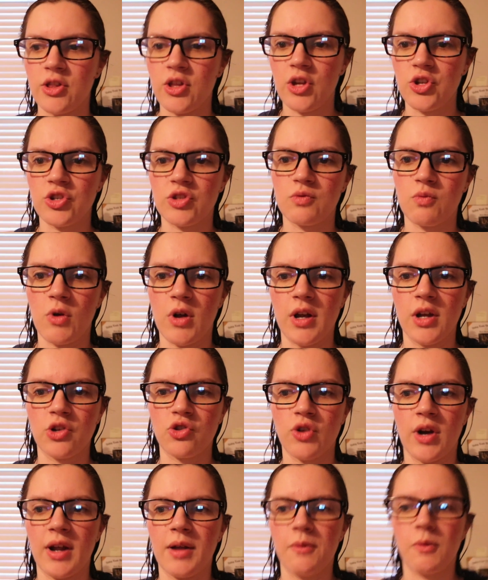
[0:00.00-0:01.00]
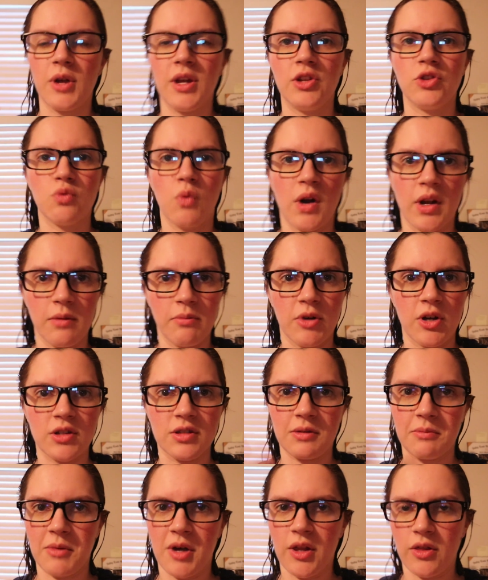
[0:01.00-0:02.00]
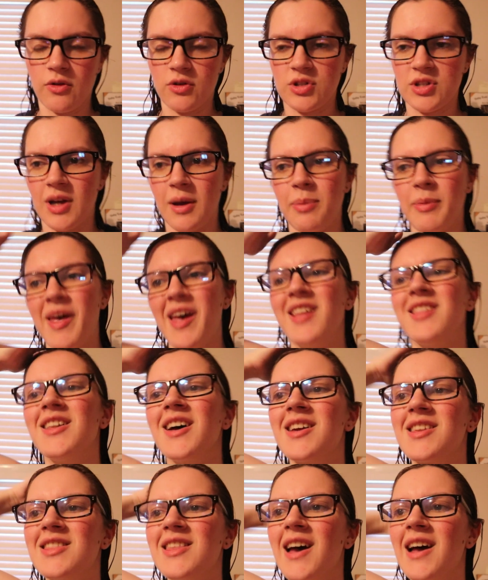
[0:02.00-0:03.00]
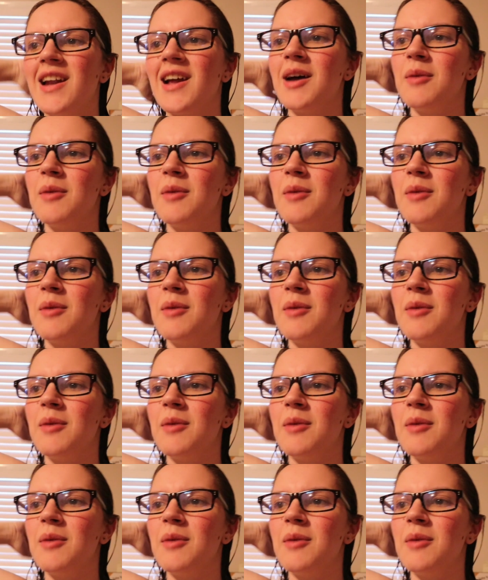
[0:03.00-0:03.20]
they just want to try to read 20 books a month or something like that.